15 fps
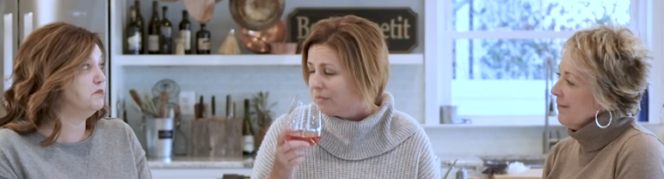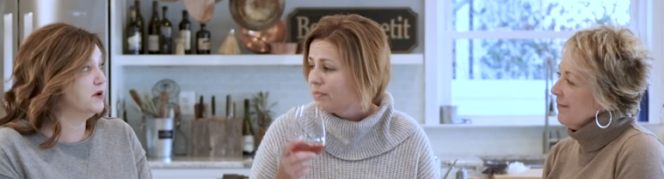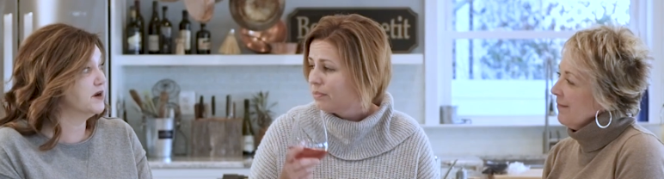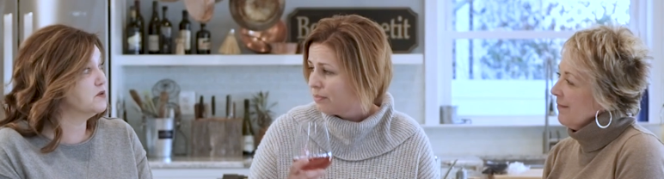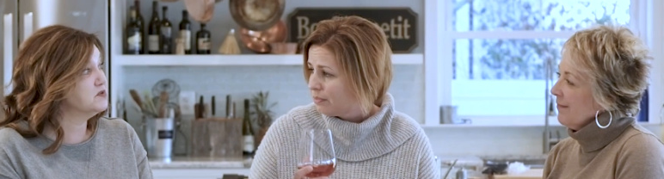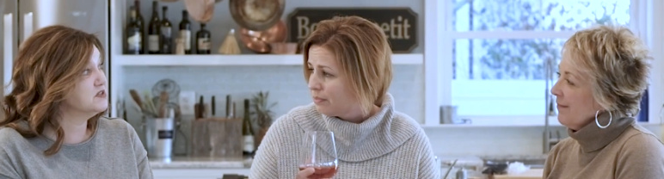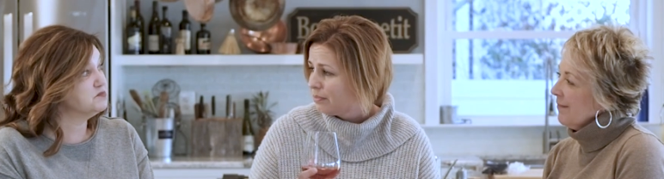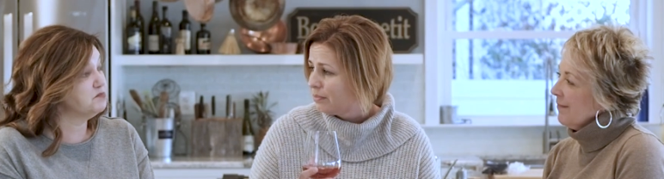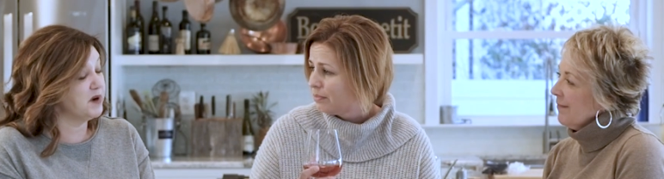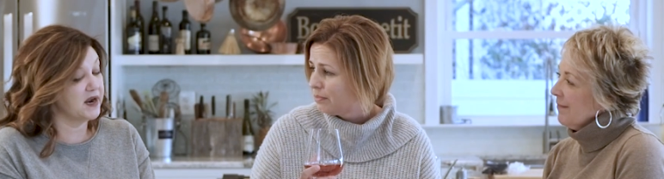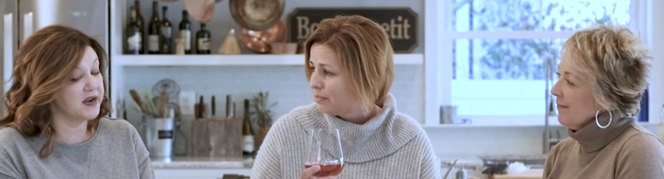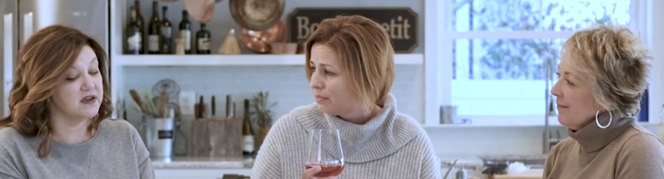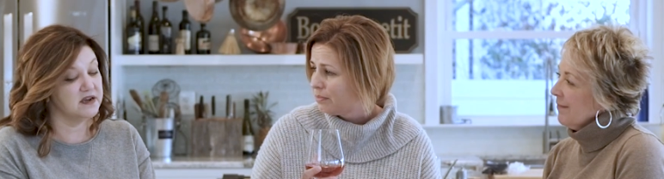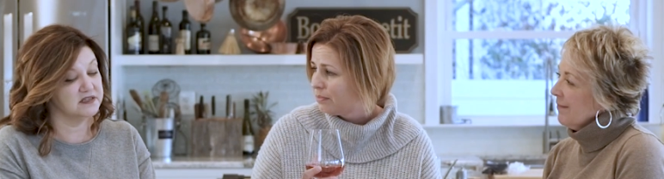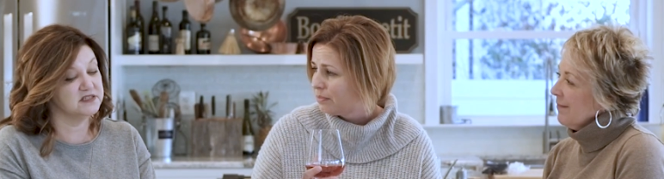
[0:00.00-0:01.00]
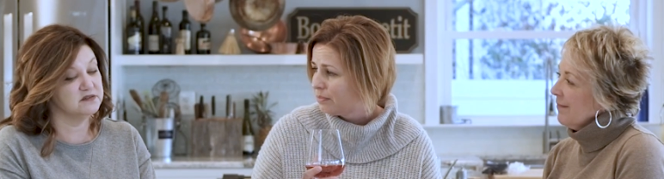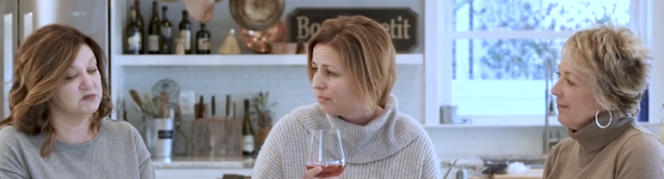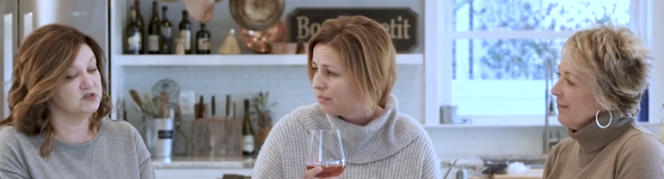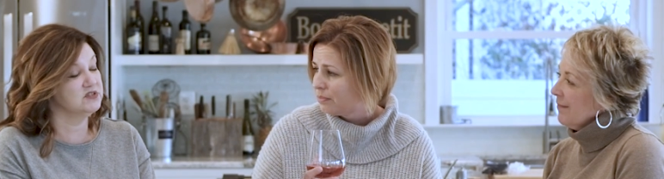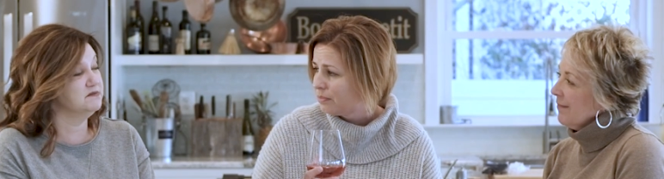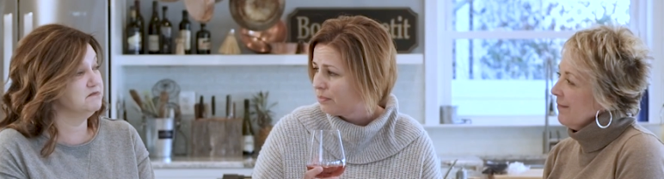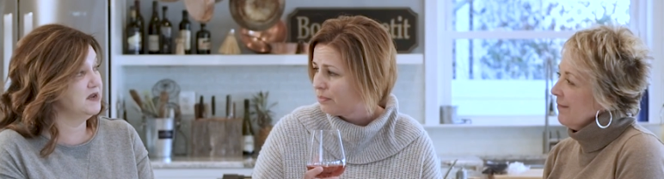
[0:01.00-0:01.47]
Speaker 1: But it was by
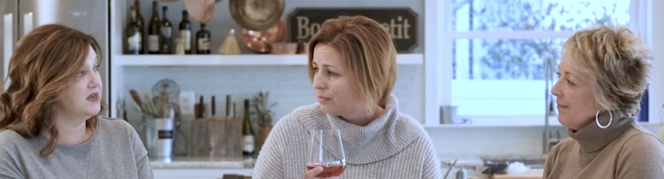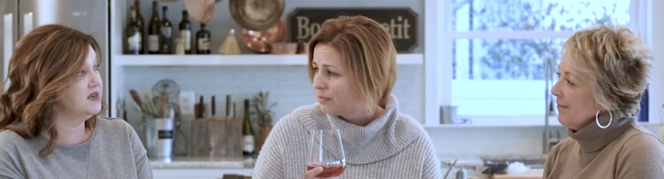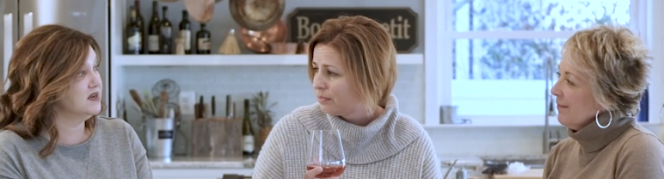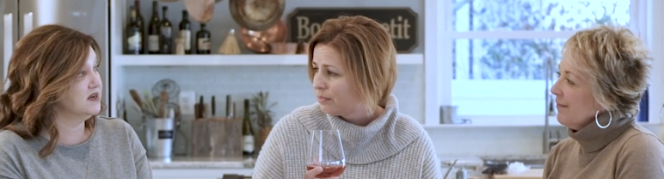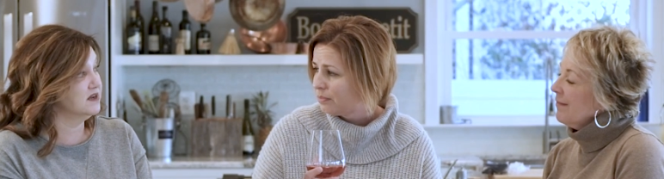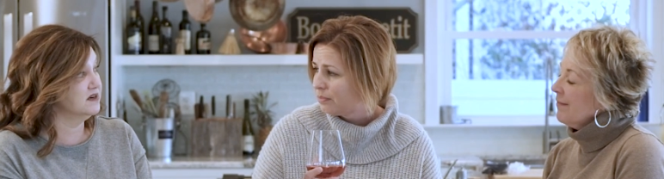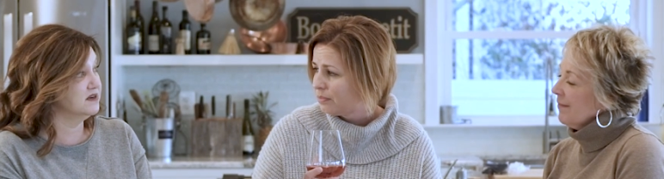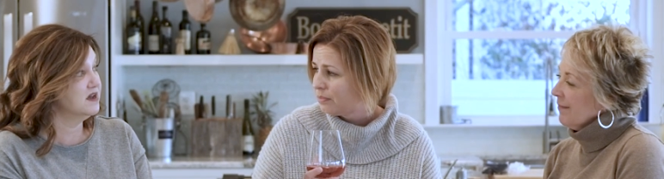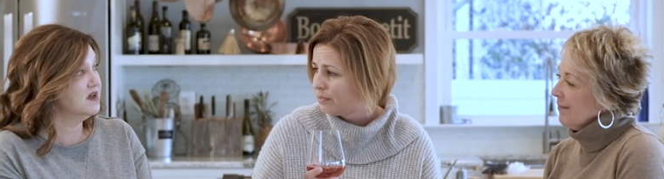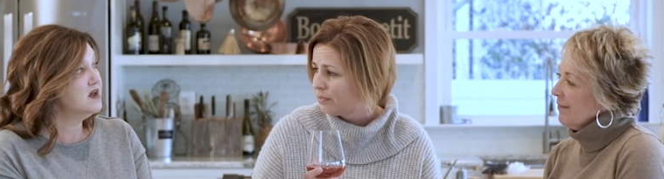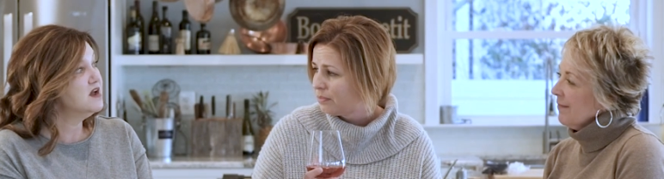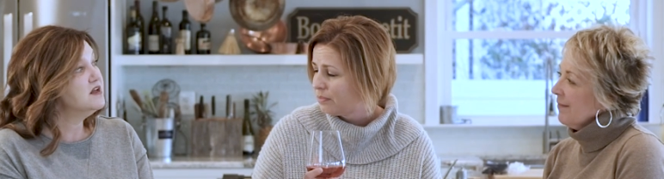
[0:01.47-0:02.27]
customer demand.